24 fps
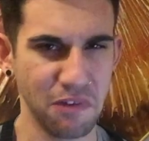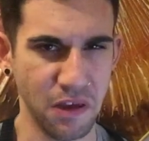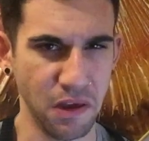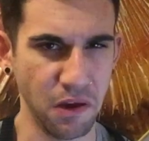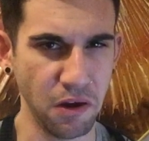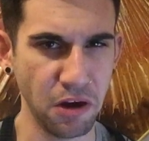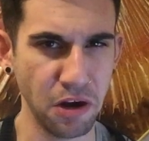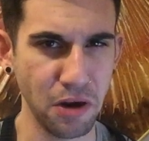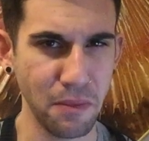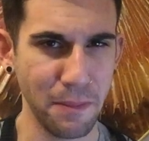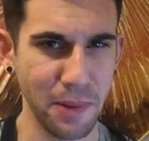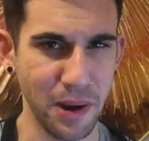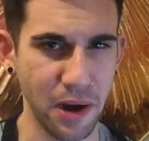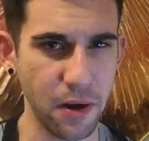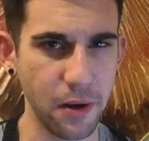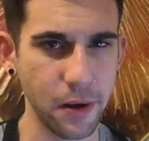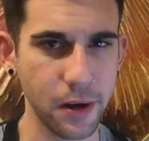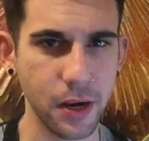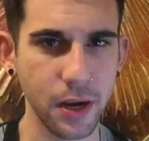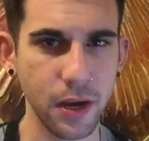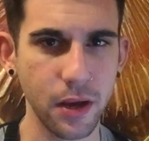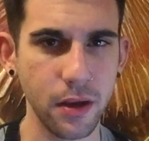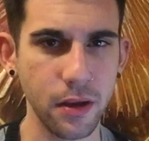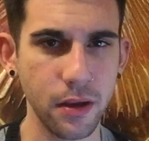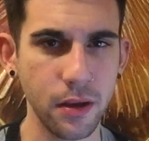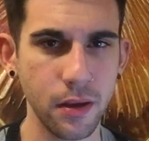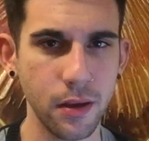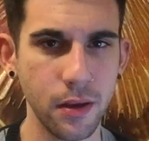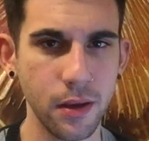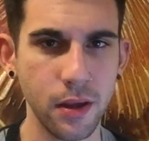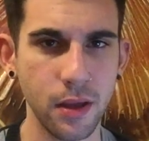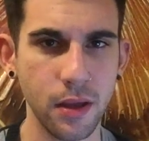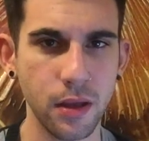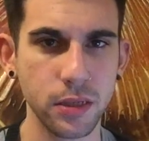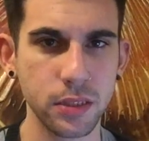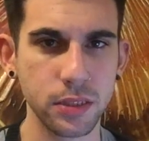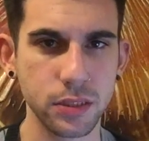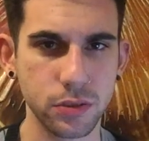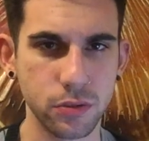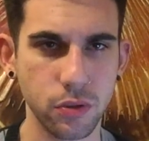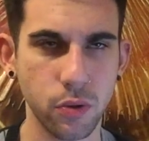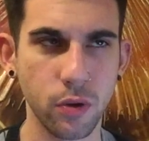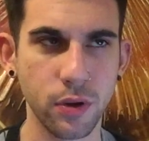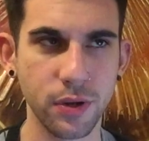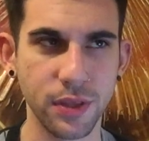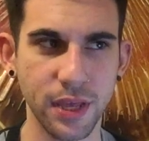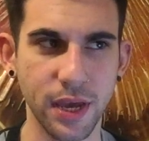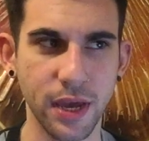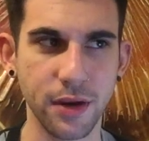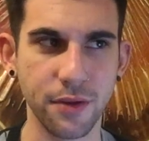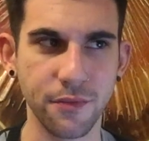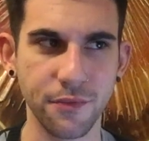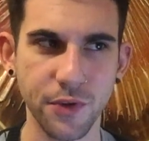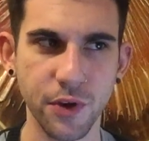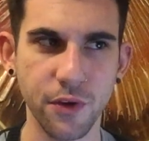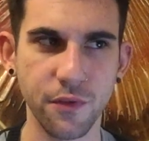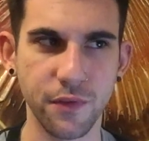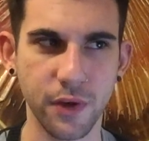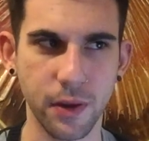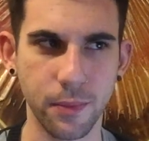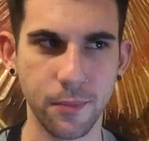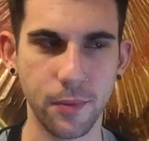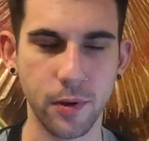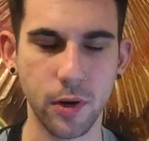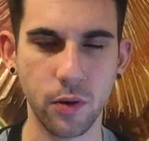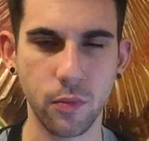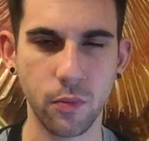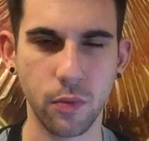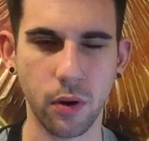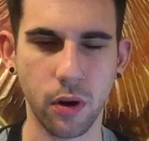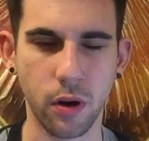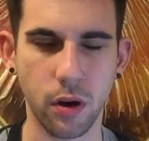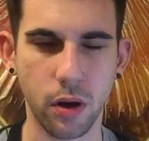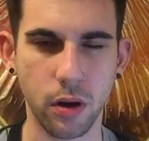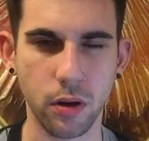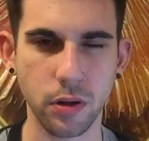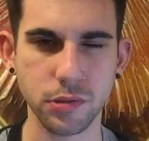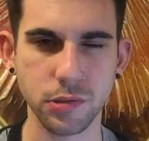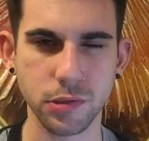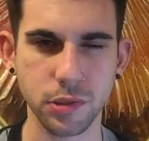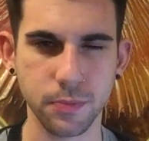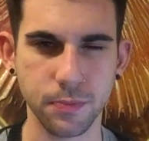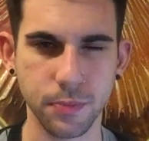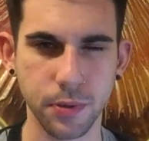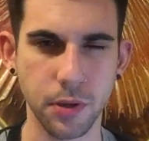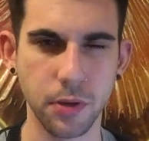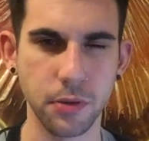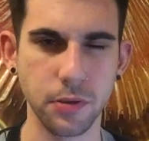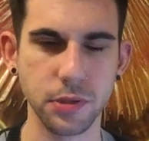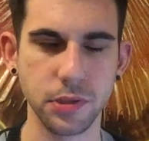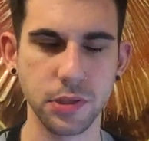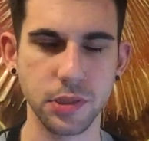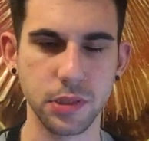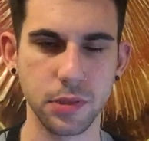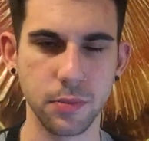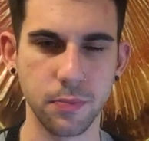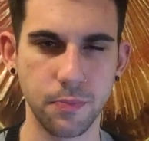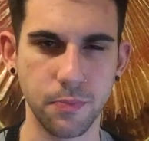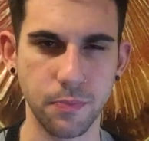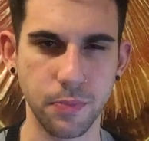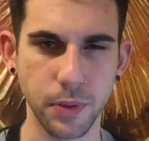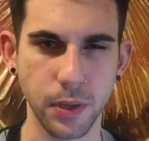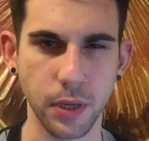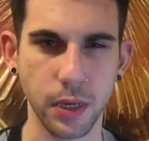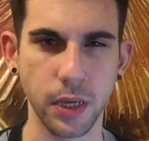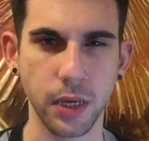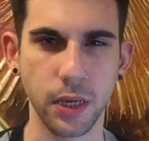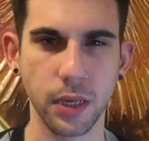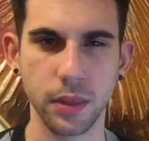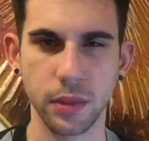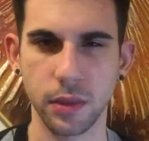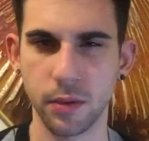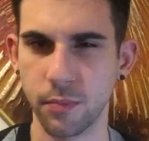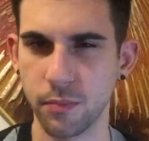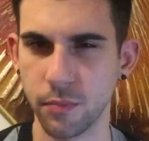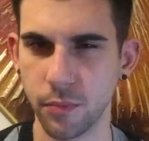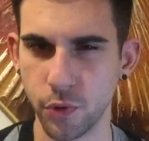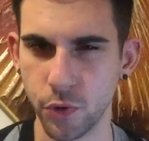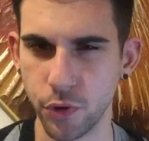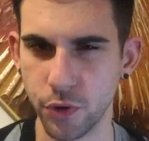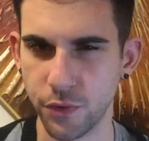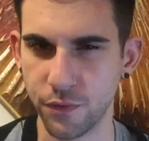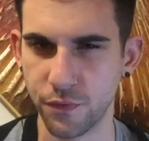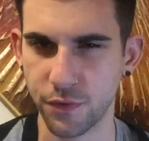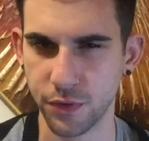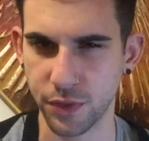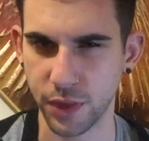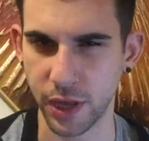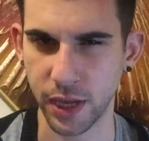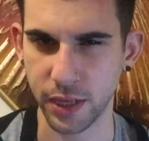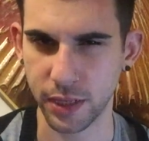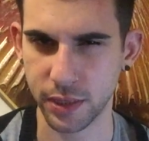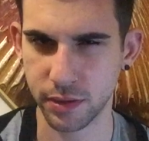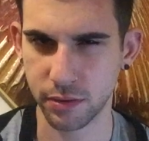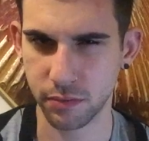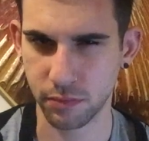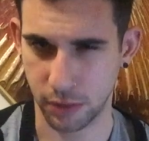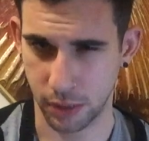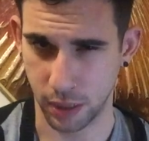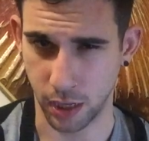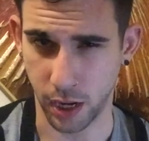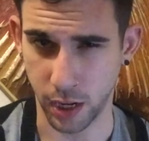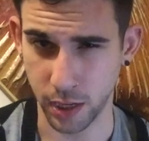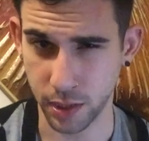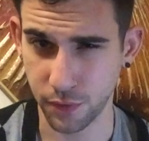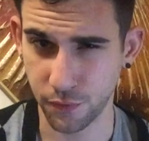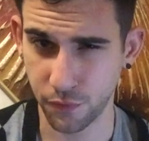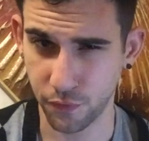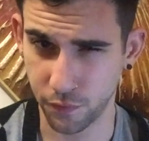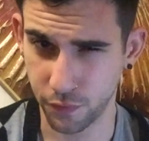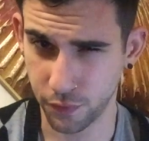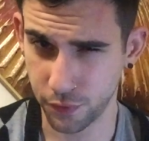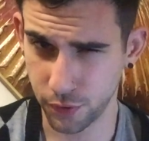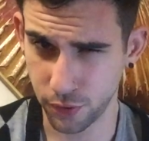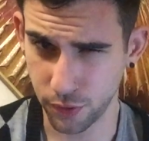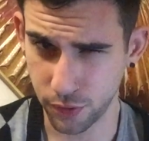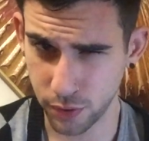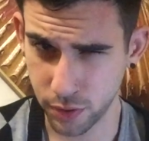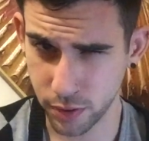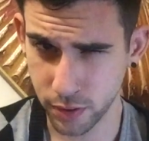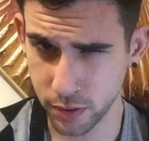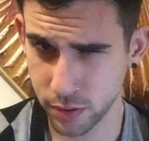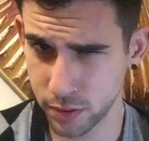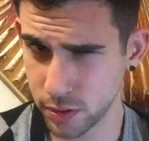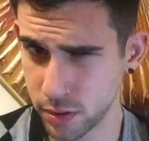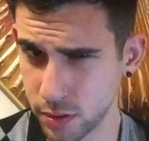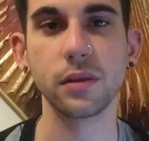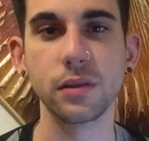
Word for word: here in America, toward the end of November, we're all supposed to be in the mood for that kind of food.